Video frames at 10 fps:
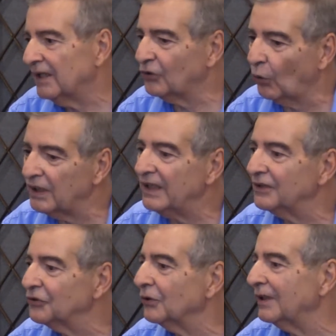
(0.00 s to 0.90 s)
He's only
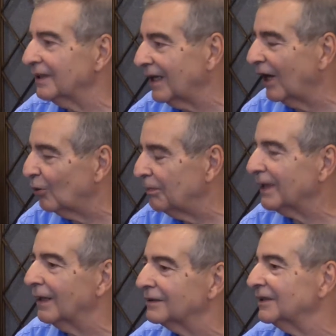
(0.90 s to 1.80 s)
into the occult
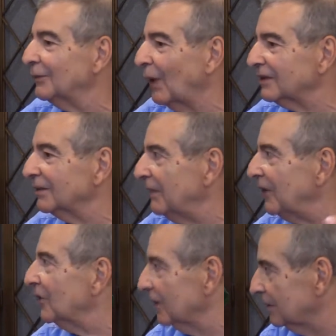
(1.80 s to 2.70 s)
because he wants to
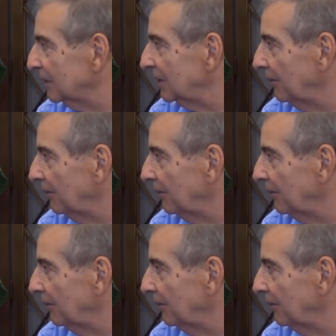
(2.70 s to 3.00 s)
meet girls.